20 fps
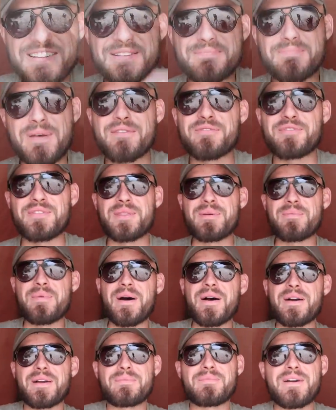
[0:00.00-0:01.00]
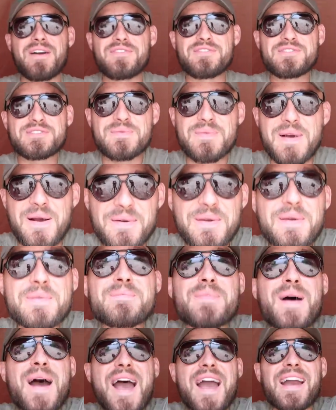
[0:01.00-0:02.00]
It's Ben from the Parker Brothers and
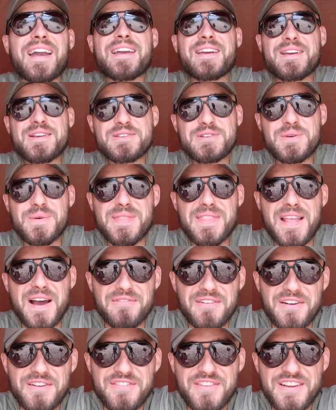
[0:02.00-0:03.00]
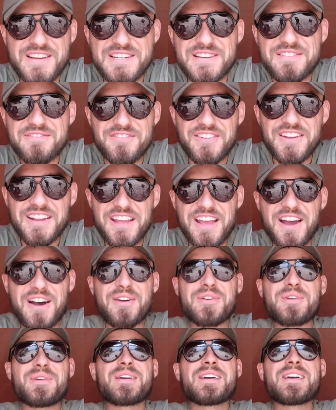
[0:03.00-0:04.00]
welcome back to another fishing
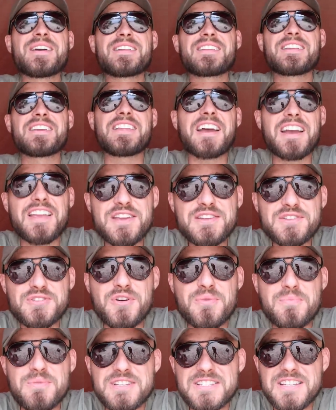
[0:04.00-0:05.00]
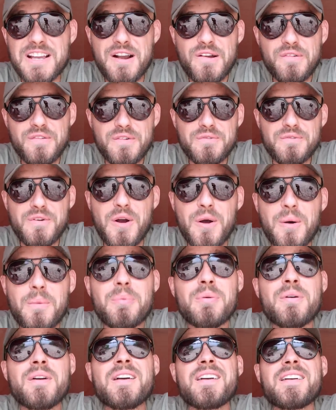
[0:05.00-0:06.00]
video. Today you join myself and
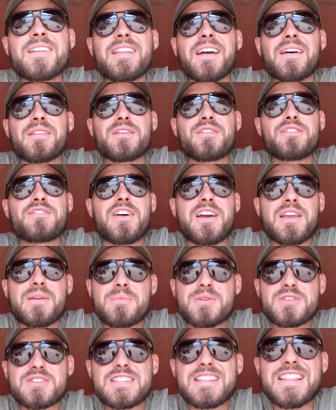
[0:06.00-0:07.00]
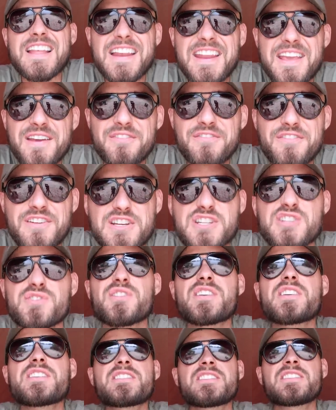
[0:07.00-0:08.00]
Rob down the famous Linear
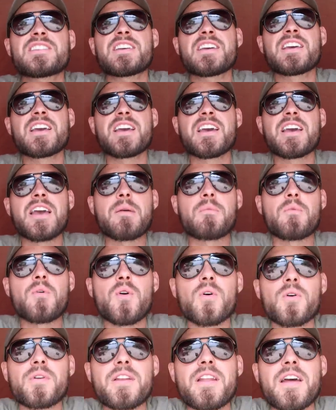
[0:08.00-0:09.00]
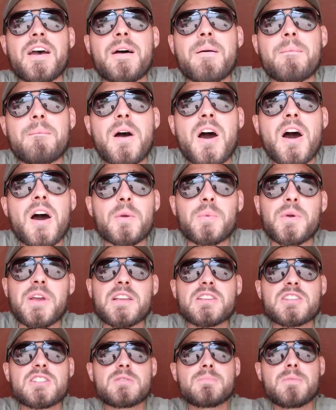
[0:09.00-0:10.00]
Fisheries, and we're on Hard
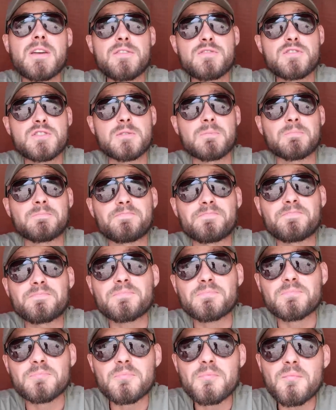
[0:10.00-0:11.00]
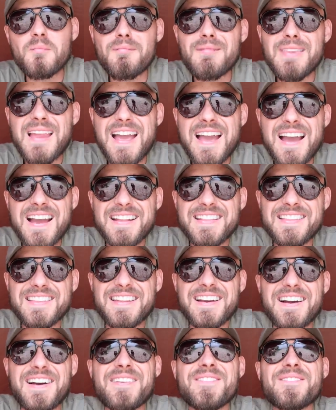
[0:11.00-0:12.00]
Wick and Smiths,
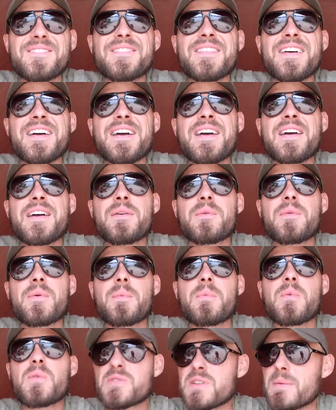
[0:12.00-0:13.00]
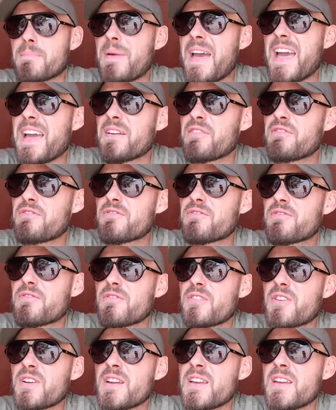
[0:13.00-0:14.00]
and what was it, peg
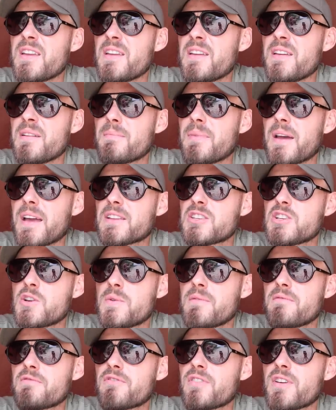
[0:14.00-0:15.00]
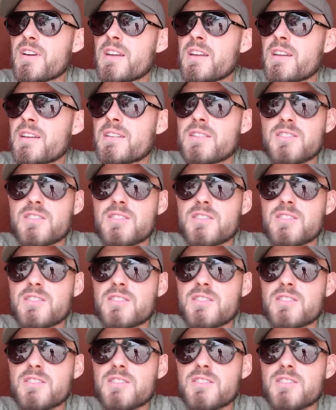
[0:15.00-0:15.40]
three? Peg two and three?